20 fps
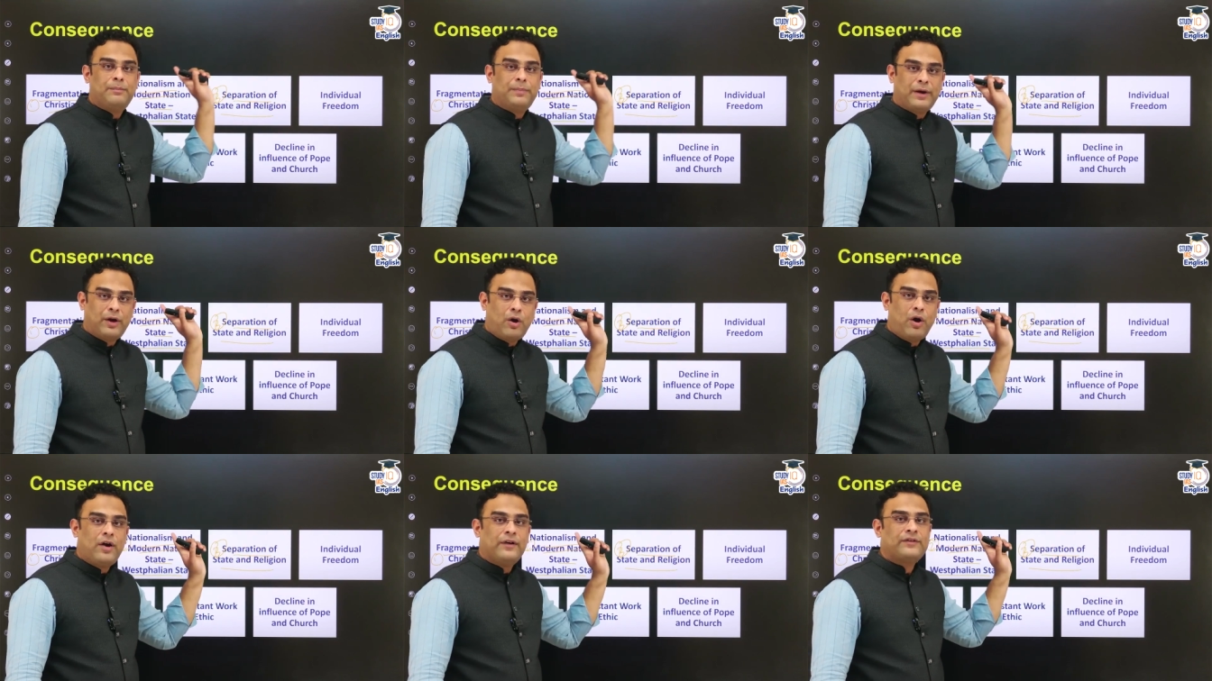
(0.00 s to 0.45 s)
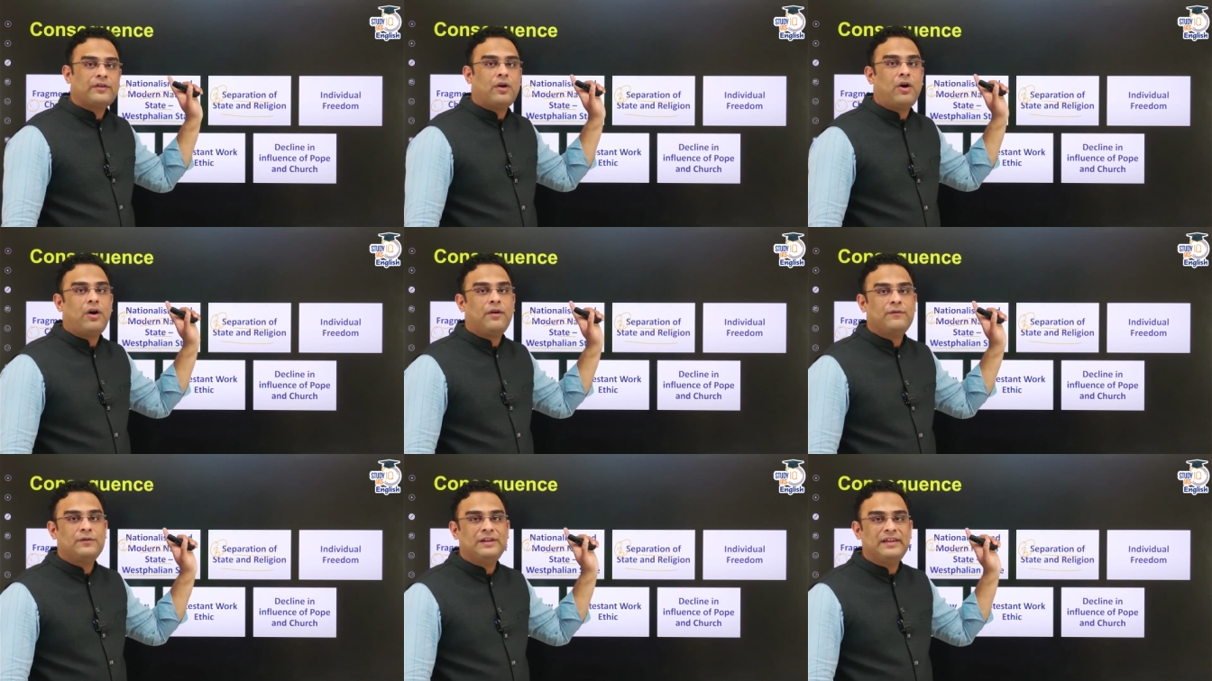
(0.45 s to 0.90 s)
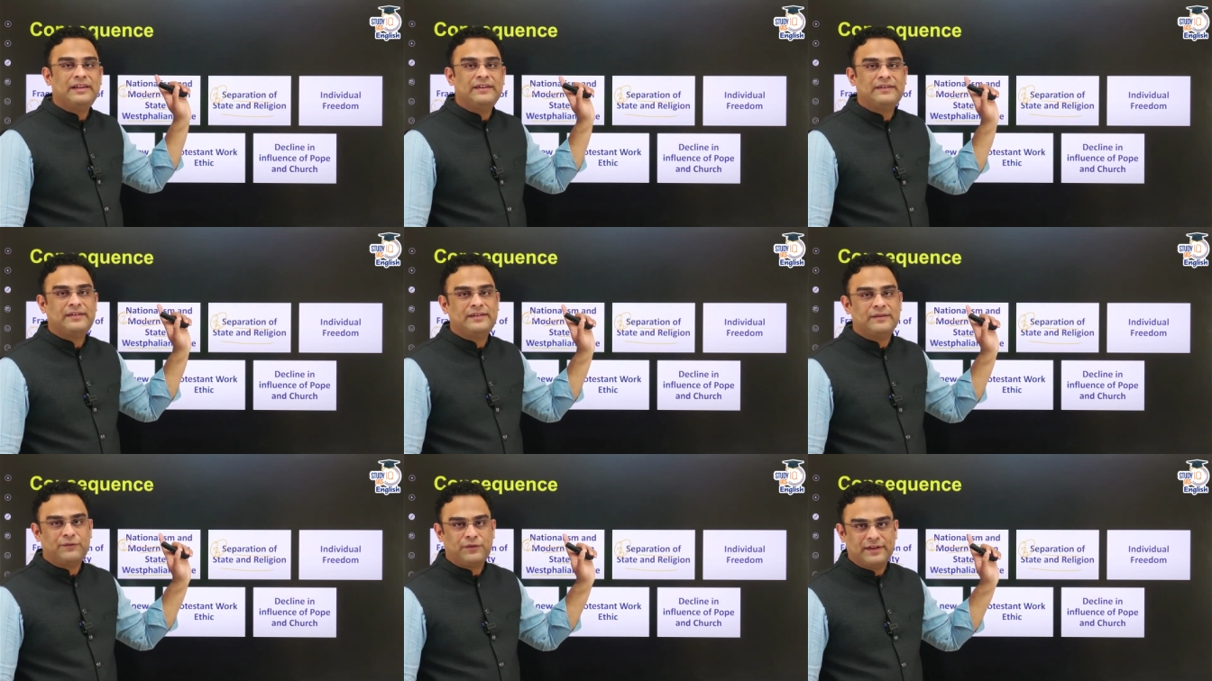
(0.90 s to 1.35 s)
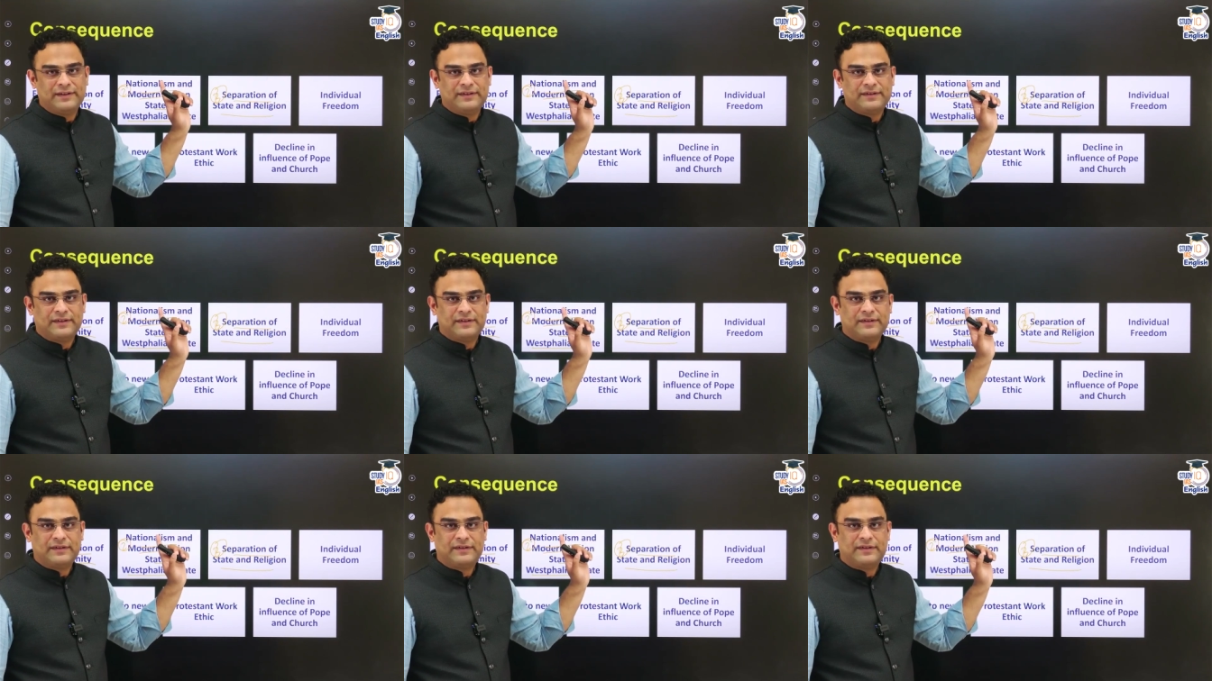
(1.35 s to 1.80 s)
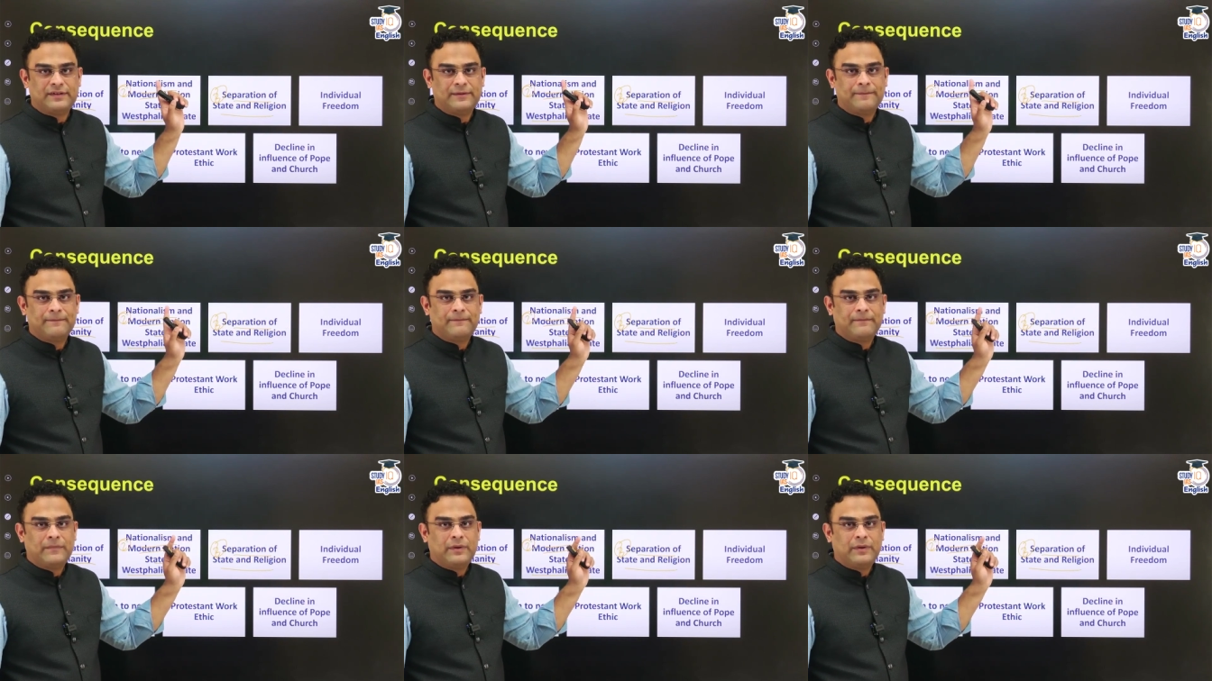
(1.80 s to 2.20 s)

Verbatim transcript: because of these differences.